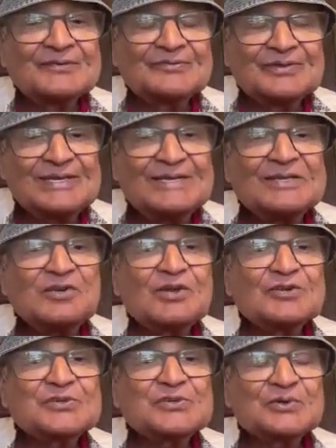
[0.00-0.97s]
Feeling
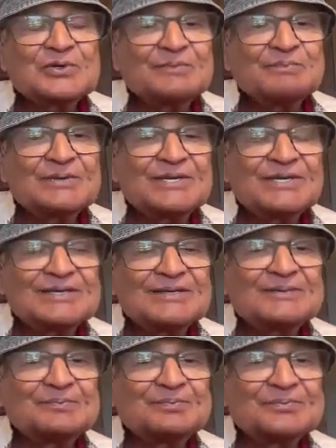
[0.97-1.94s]
also can
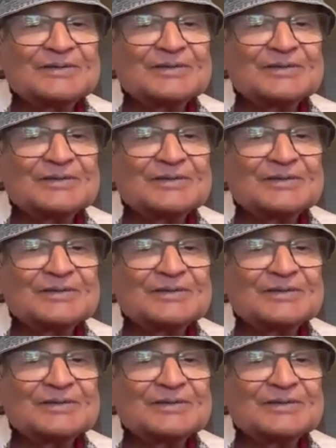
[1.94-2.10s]
be